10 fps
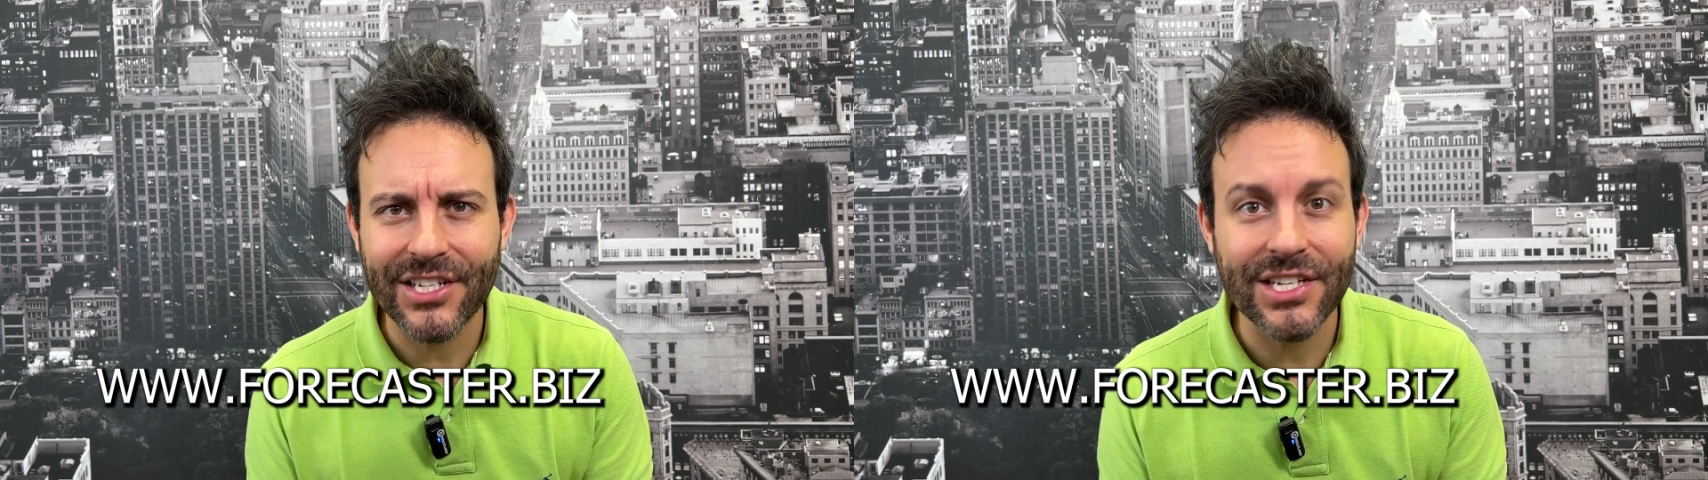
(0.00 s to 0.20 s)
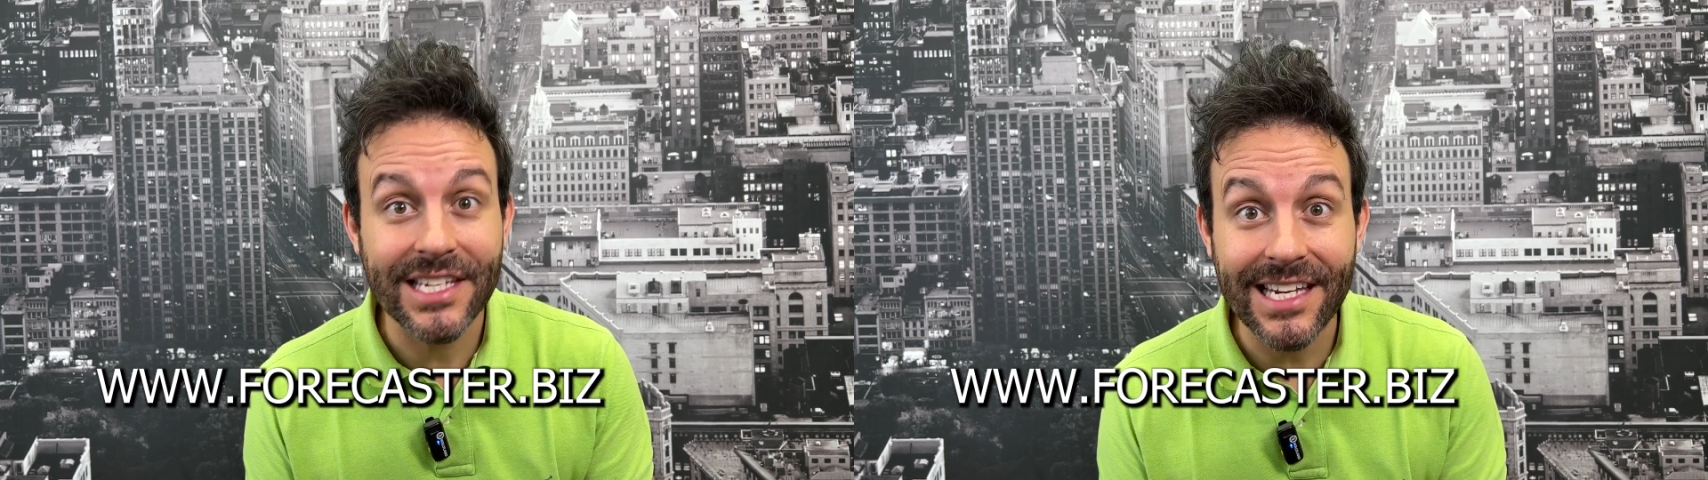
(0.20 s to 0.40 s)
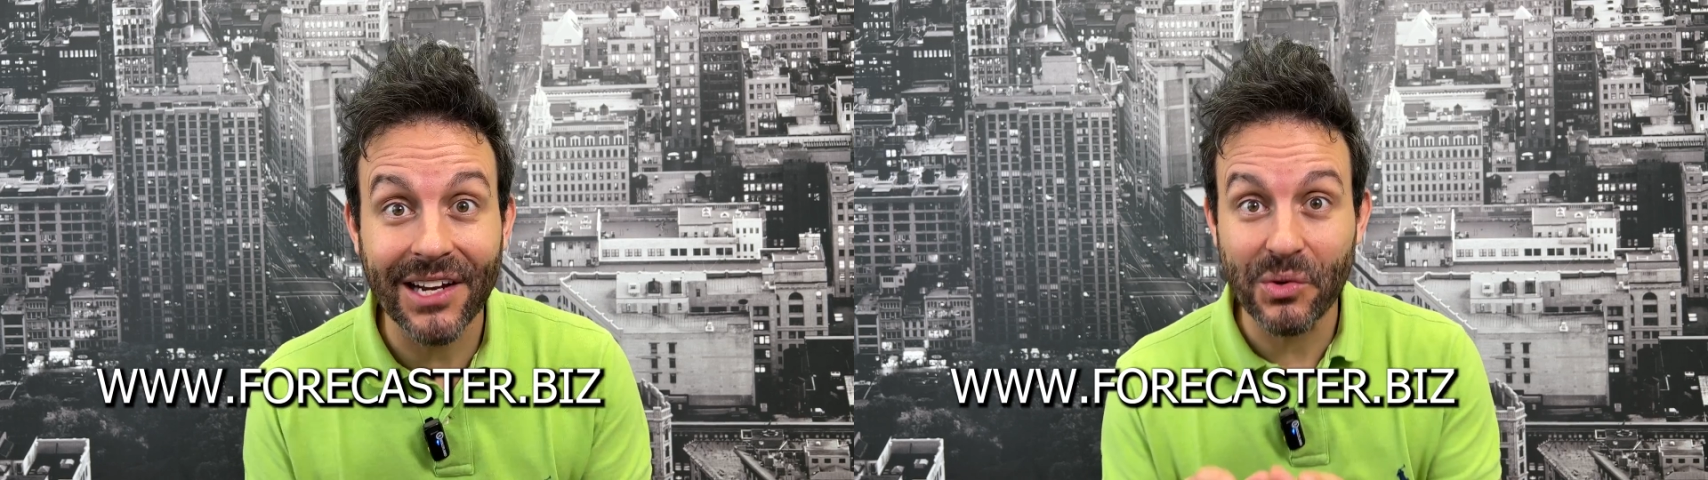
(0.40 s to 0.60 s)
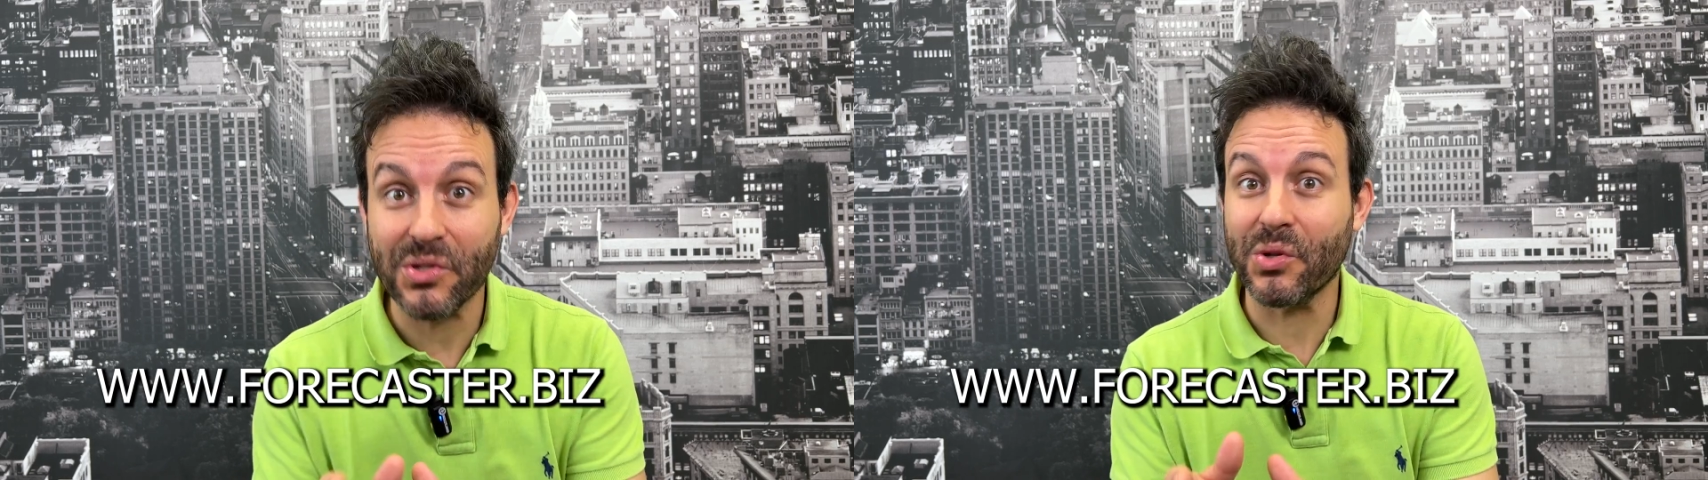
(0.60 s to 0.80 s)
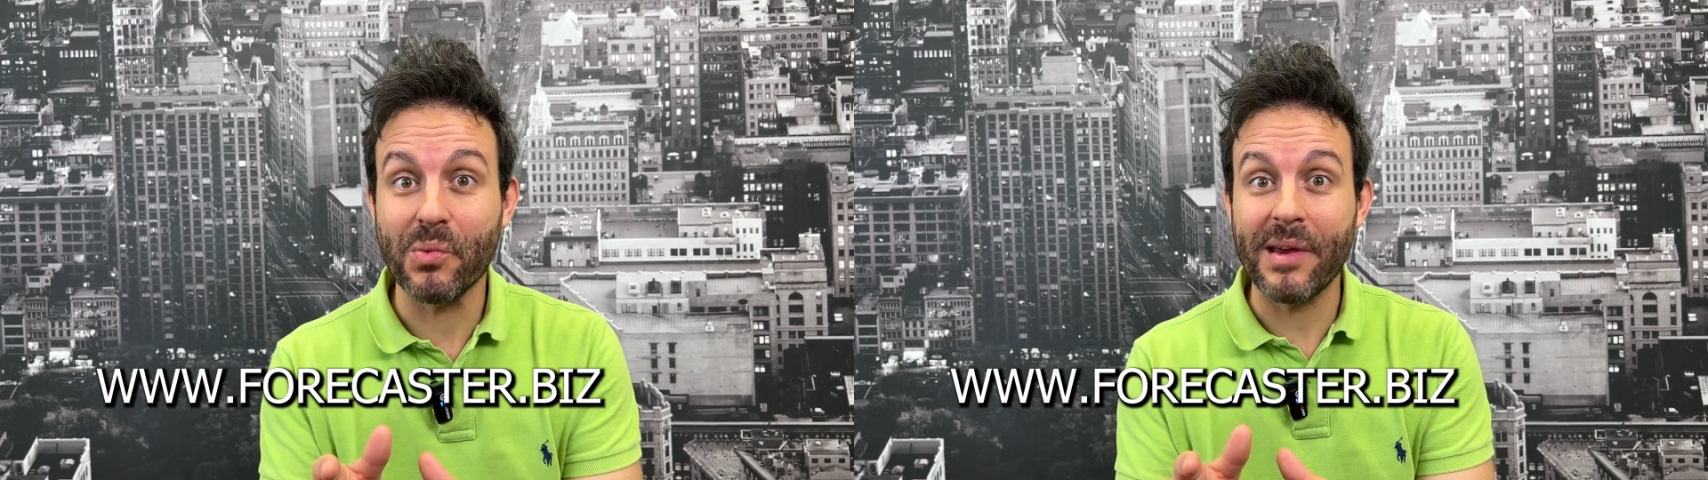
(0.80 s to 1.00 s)
check if
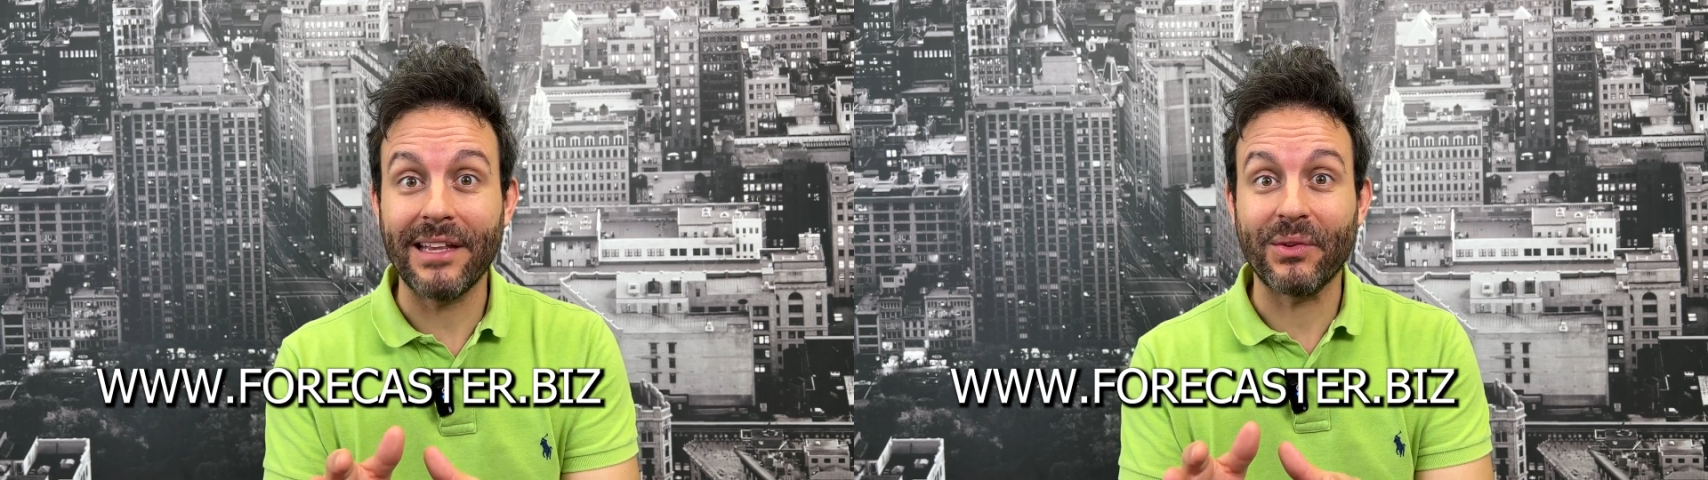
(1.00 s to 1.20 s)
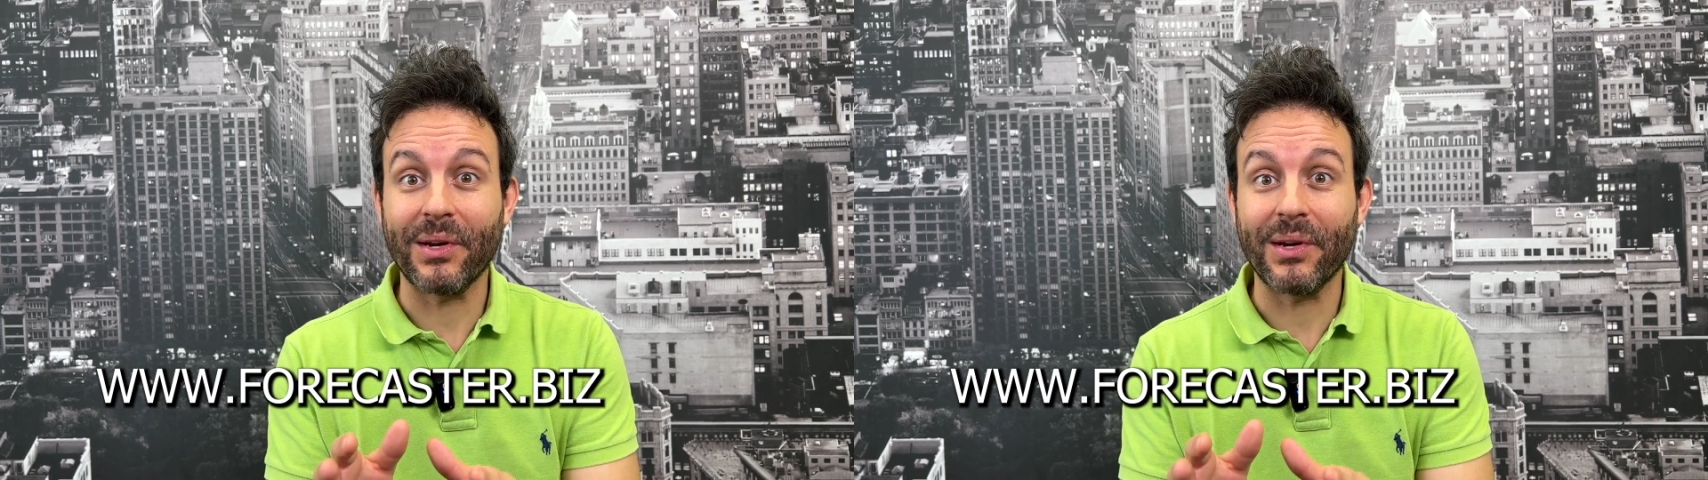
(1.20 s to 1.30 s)
there is the